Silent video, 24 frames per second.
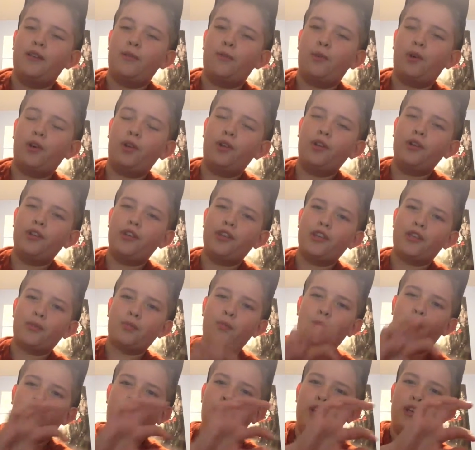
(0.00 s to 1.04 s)
Well, this
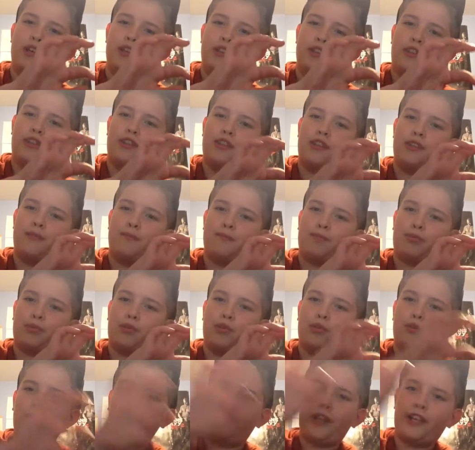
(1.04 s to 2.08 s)
one
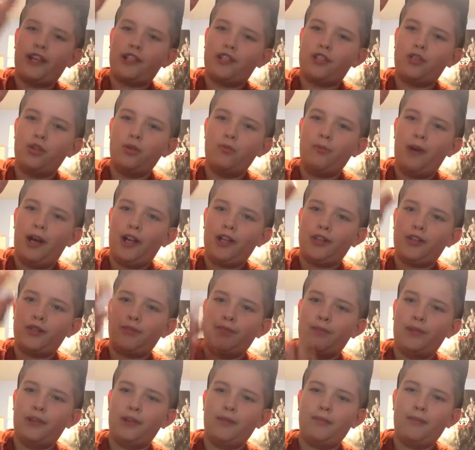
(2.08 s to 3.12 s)
improved, like, too
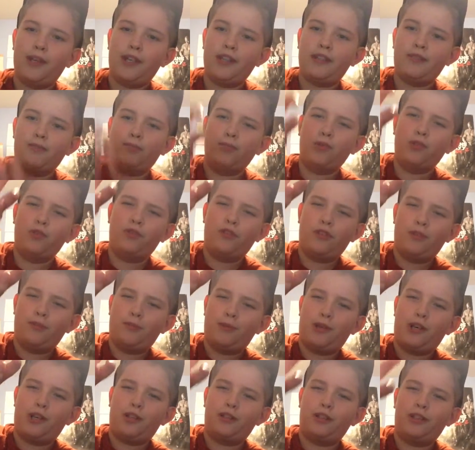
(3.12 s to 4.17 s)
much, but it made the movie
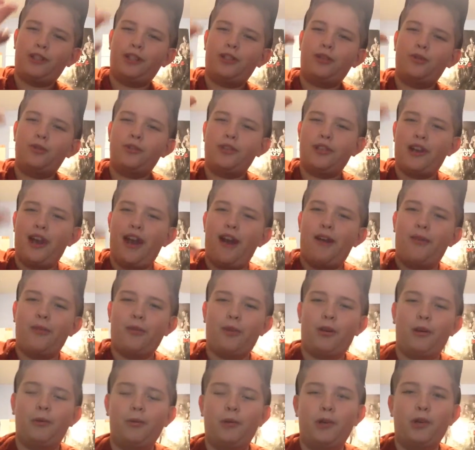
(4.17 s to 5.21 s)
bar, like, go down
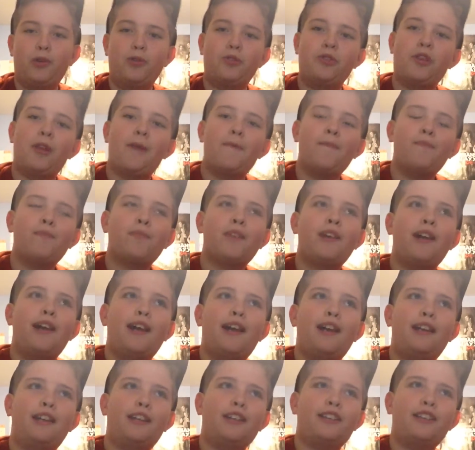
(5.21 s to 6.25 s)
almost.
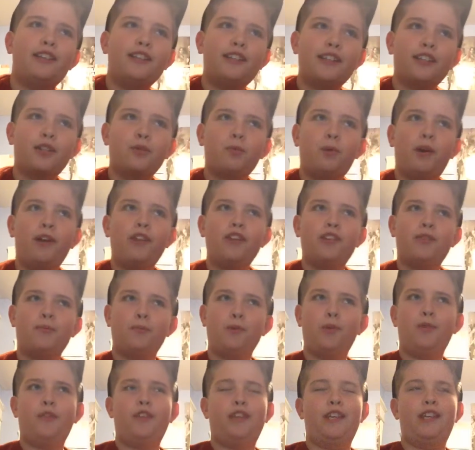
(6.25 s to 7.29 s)
And I think that's why this
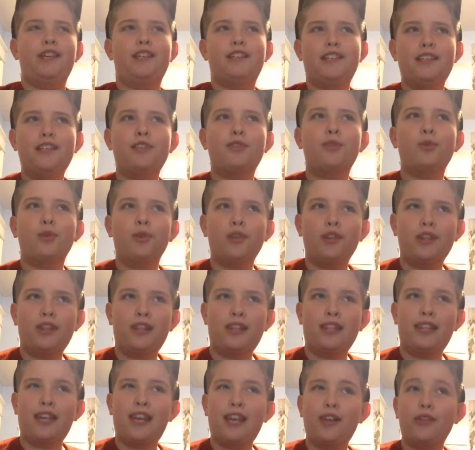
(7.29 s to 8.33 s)
movie, it did good in
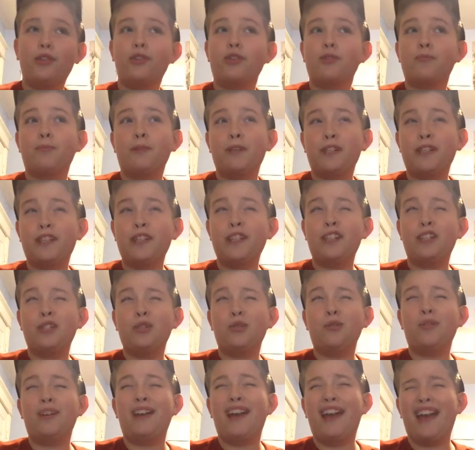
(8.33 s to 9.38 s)
theaters, but it didn't
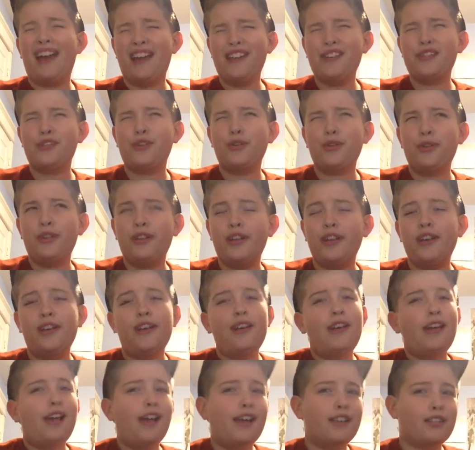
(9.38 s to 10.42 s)
do as good
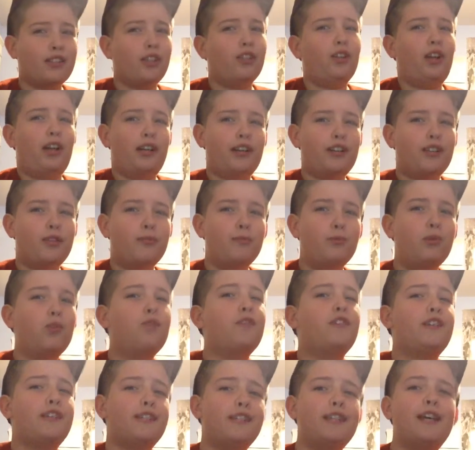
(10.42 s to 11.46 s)
as a lot of the
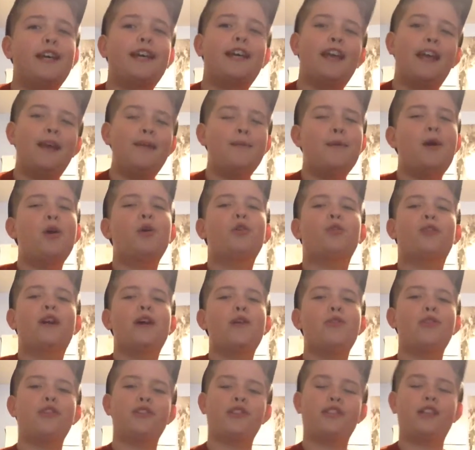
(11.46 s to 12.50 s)
movies that came out
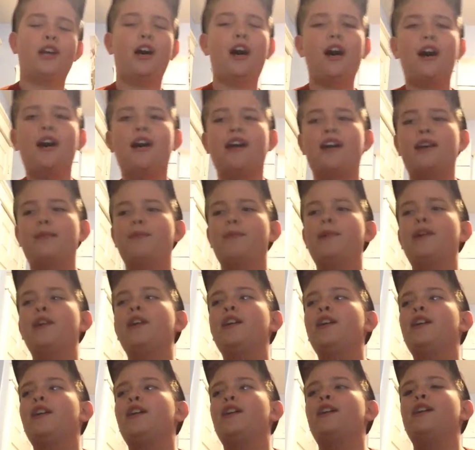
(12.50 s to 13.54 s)
around the time.
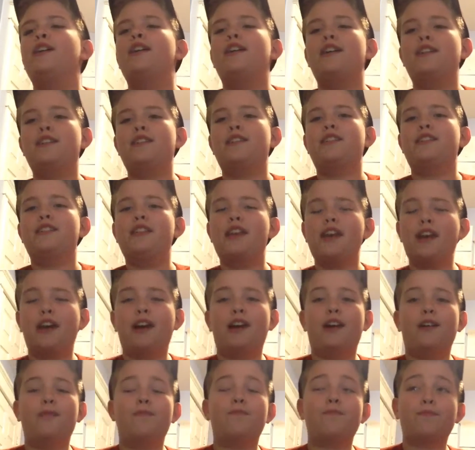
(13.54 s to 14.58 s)
And,
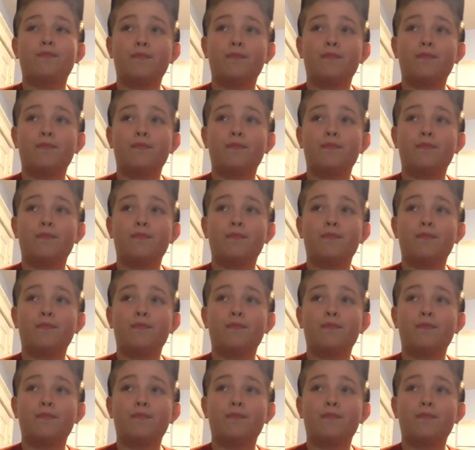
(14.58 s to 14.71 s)
yeah,